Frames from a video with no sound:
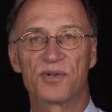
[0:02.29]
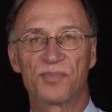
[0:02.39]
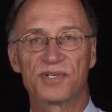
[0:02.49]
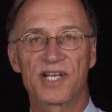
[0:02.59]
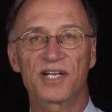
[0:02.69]
to
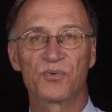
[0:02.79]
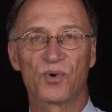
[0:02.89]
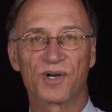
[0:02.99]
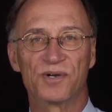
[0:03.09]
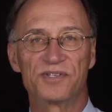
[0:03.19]
protect
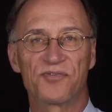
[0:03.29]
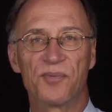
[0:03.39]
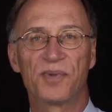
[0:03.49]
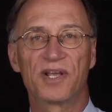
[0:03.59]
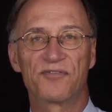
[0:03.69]
workers
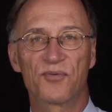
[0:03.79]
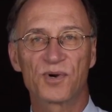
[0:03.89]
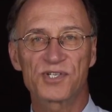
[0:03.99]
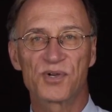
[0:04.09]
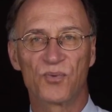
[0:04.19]
from being
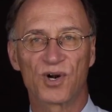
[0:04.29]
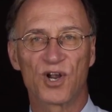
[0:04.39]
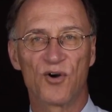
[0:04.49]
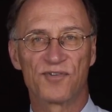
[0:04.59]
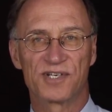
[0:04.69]
forced to
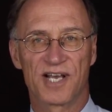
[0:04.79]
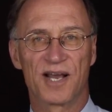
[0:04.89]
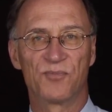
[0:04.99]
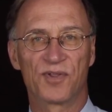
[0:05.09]
work overtime